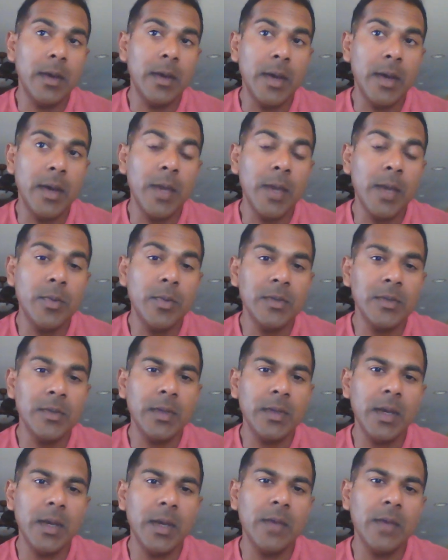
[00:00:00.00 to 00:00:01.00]
I
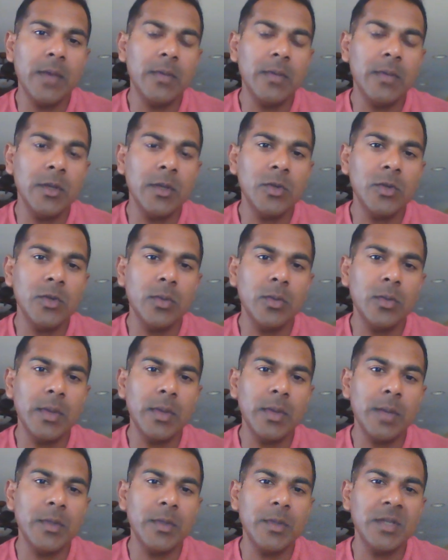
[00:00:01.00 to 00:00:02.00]
personally have an issue with
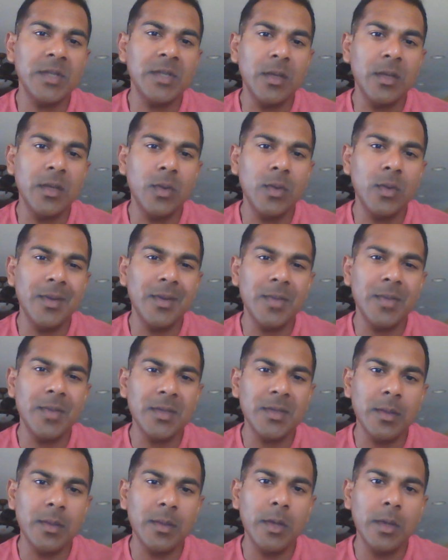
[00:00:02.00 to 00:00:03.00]
that much liquid in my
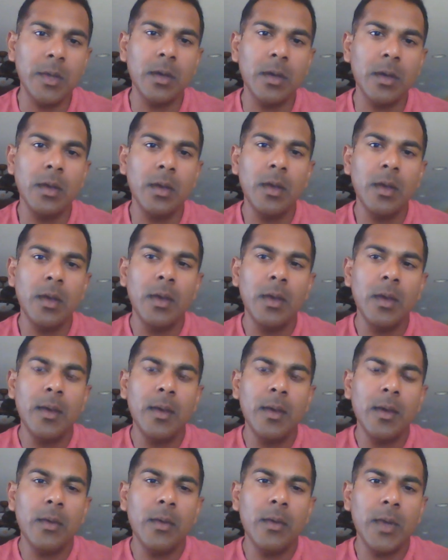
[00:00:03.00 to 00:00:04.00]
stomach
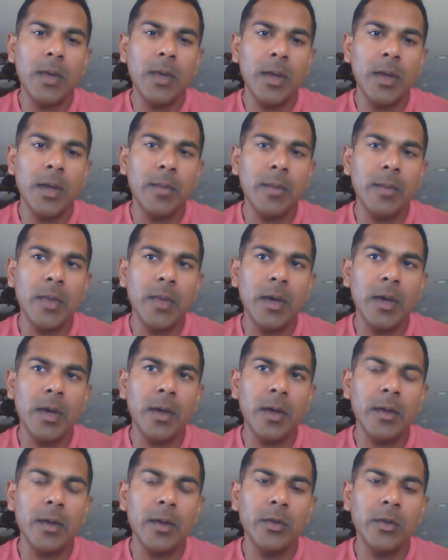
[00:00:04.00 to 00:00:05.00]
when I'm
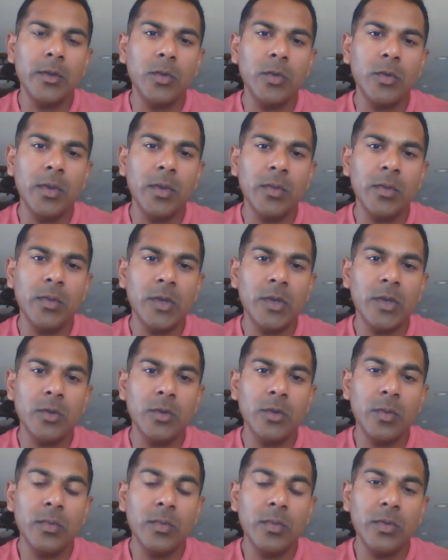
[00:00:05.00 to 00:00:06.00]
doing
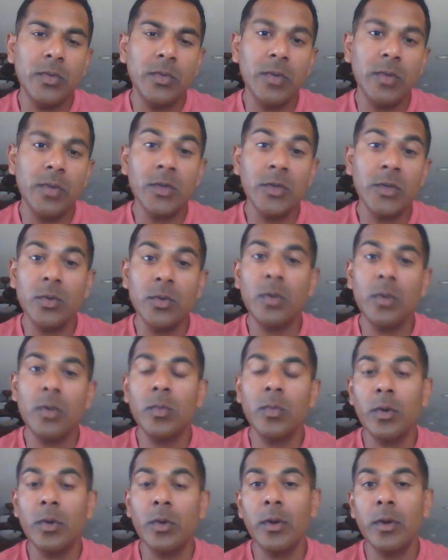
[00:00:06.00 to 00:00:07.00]
threshold
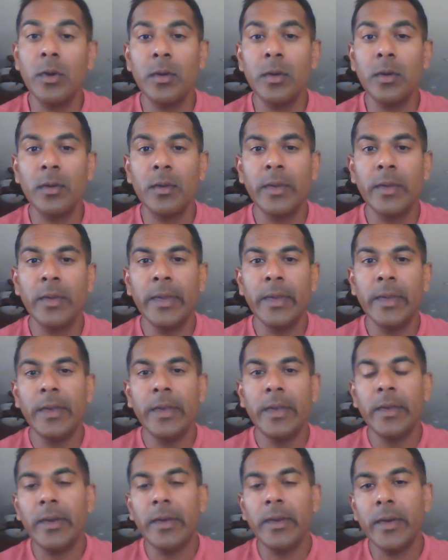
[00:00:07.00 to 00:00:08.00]

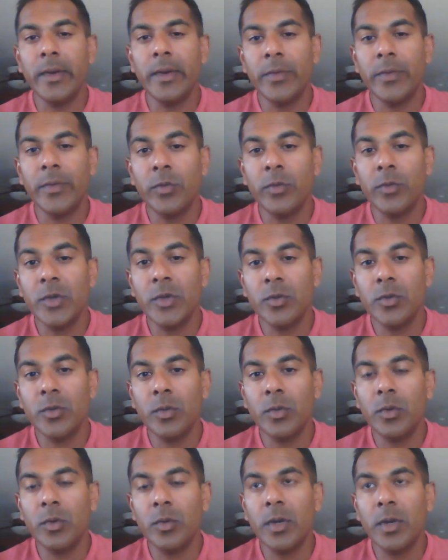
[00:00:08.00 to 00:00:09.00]

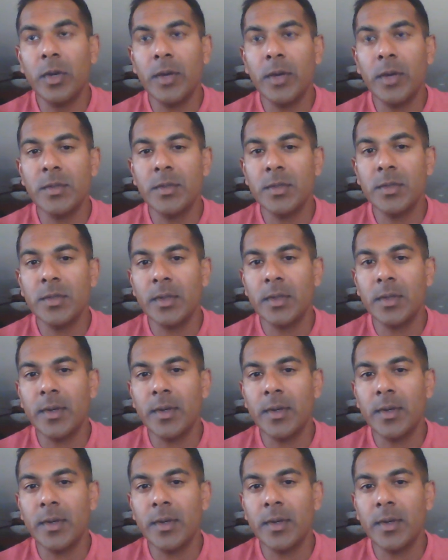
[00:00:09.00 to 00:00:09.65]
workouts.